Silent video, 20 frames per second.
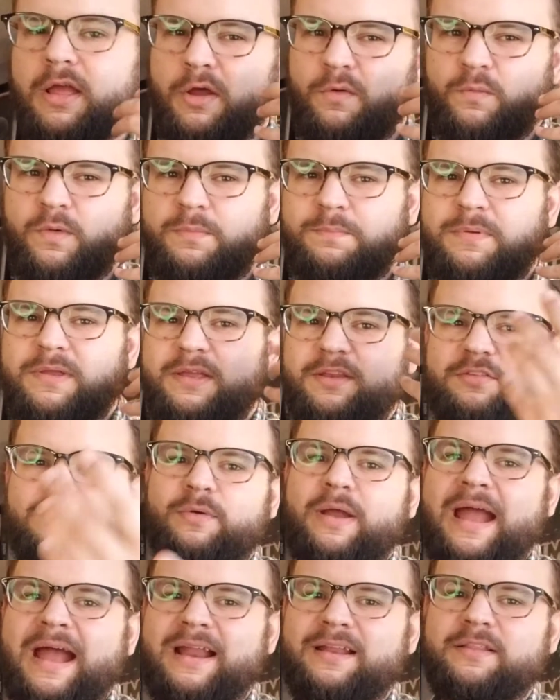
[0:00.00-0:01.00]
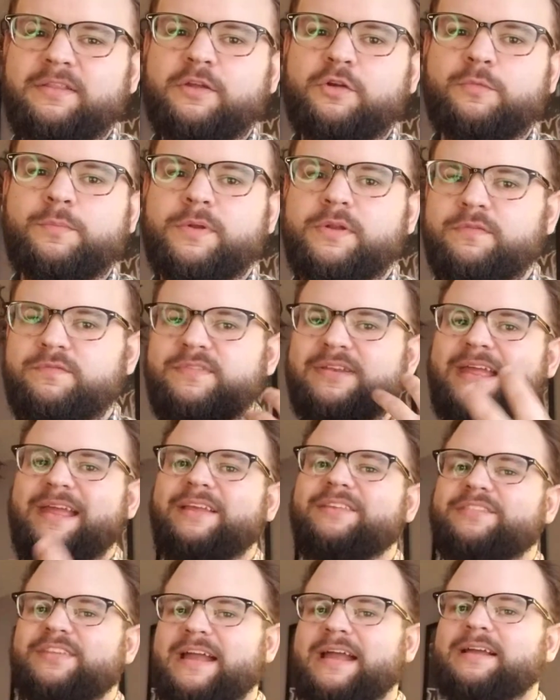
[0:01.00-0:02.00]
would be to add a little bit of
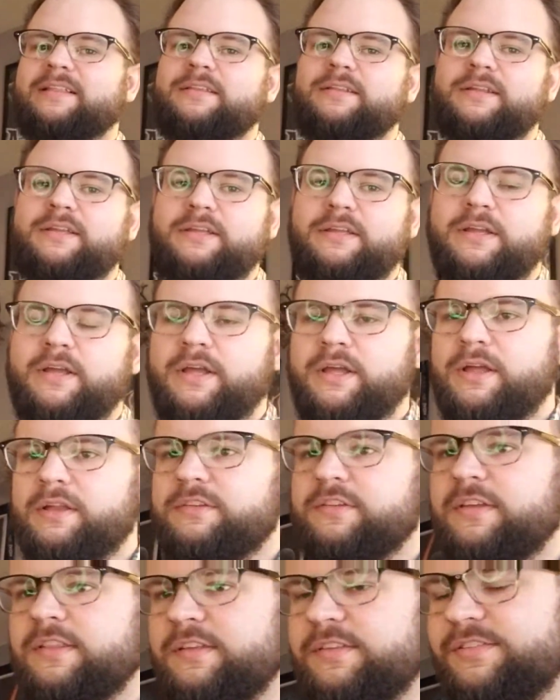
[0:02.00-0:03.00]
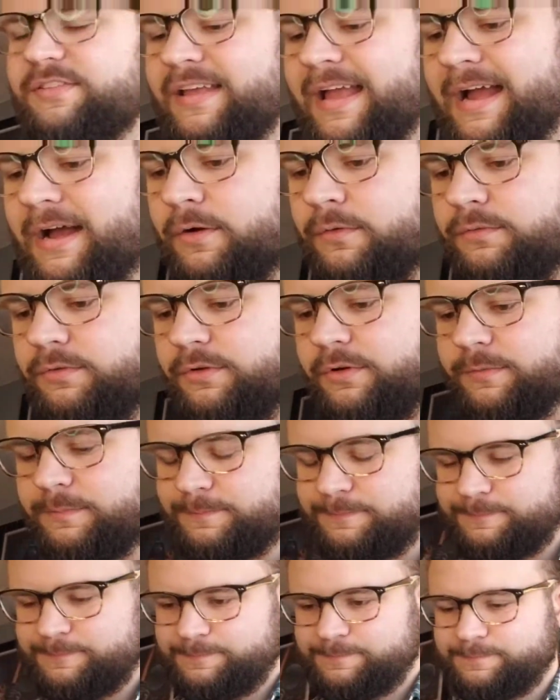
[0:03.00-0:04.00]
nasality to the sound,
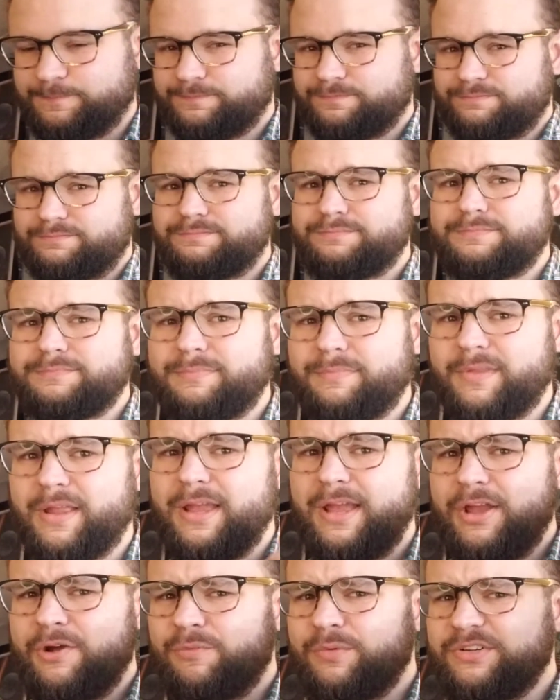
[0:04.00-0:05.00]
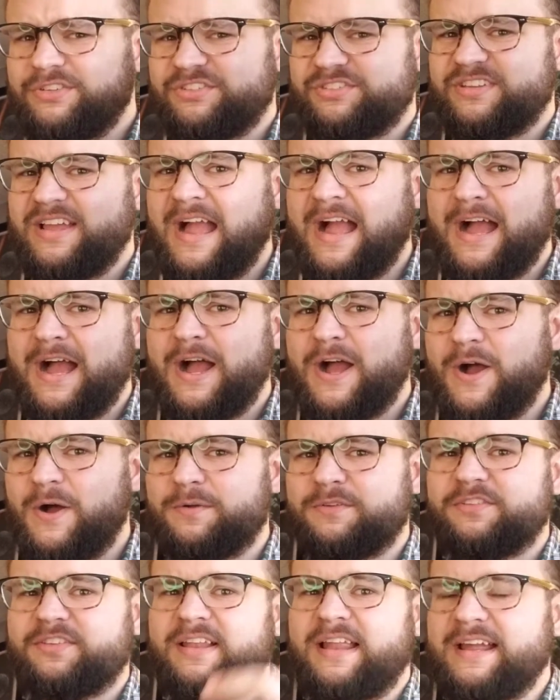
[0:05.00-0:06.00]
which
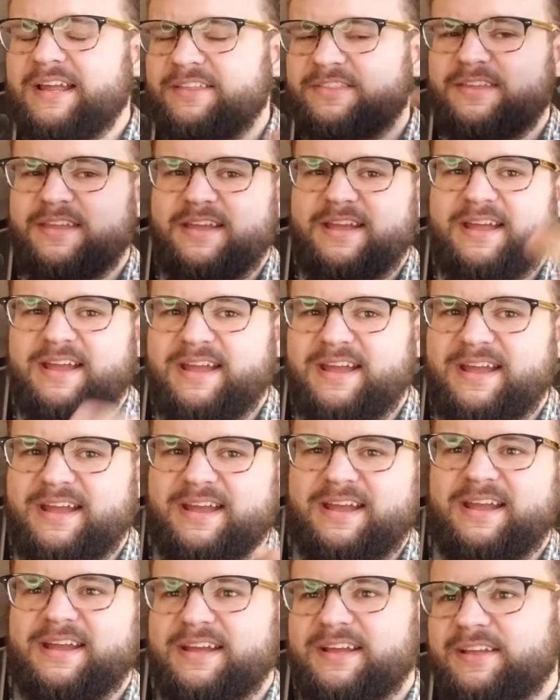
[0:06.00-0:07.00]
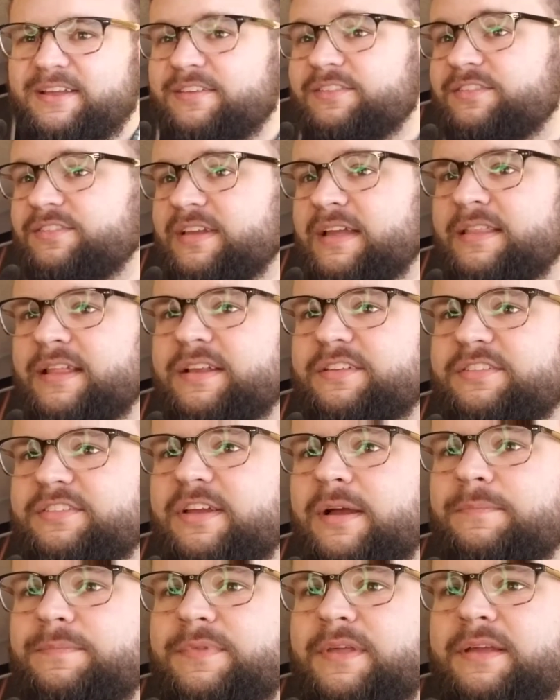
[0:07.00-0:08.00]
sounds like this. And that's
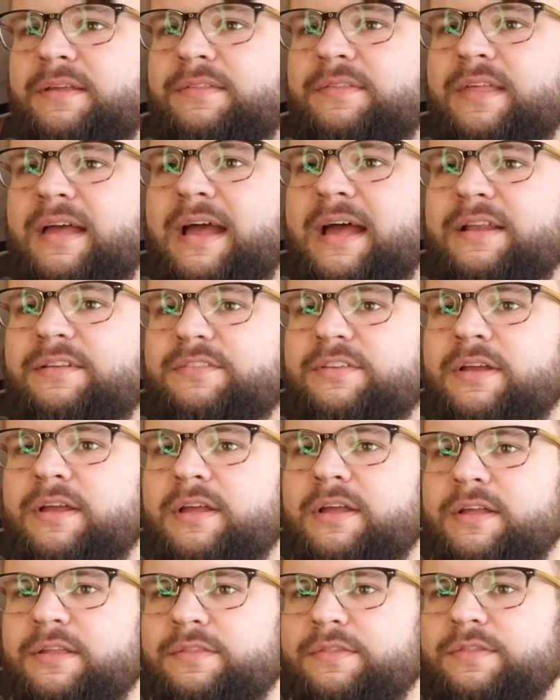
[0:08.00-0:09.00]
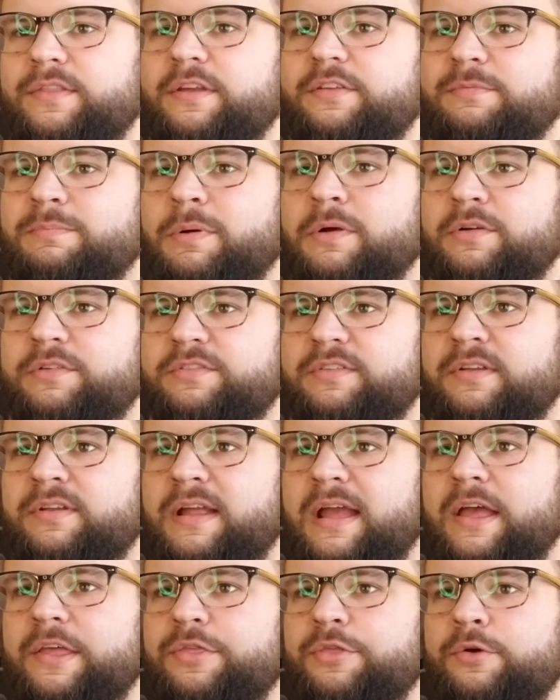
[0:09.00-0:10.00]
something that this person,
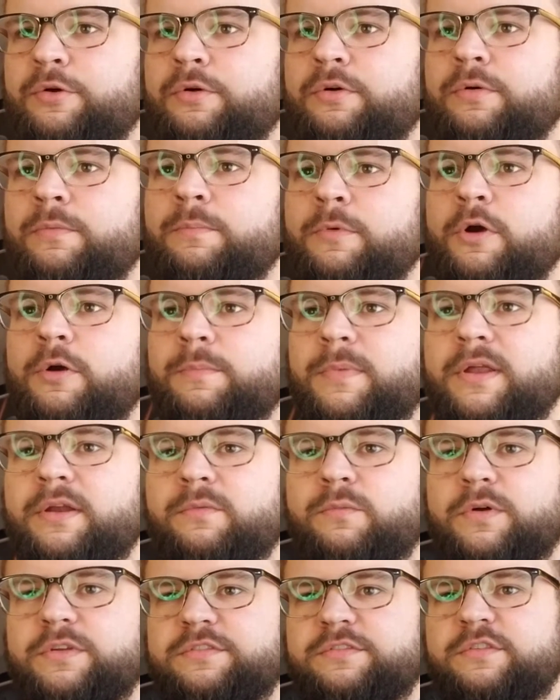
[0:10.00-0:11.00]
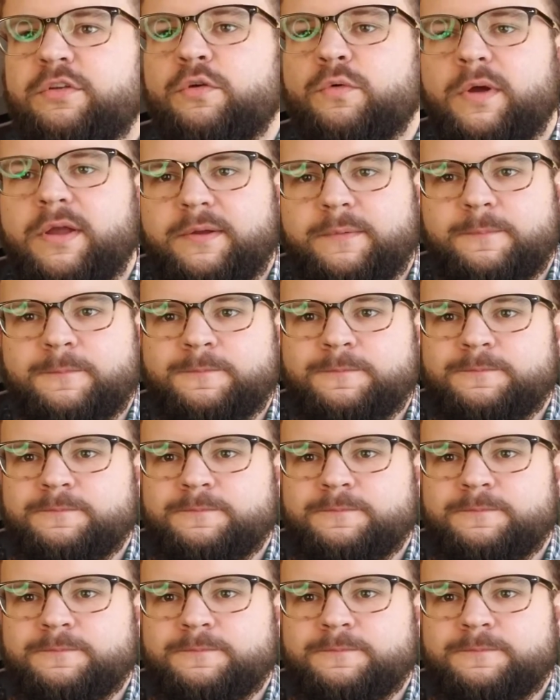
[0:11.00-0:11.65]
Ethel Merman, was doing,